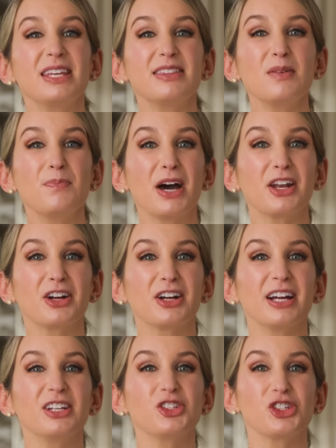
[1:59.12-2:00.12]
Beat the
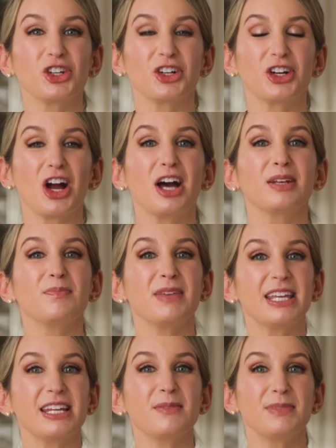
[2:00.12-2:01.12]
butter and sugar on
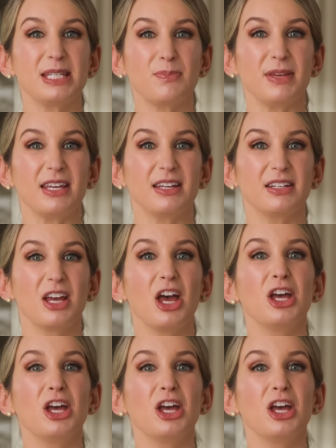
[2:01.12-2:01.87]
medium speed.